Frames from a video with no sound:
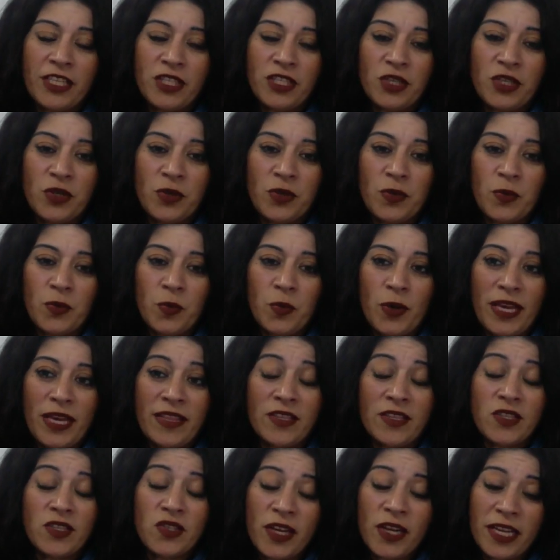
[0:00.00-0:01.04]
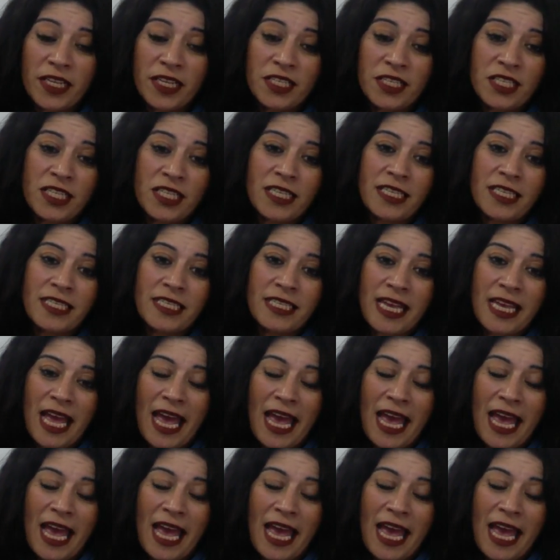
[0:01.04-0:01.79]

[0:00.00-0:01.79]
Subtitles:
you with strategies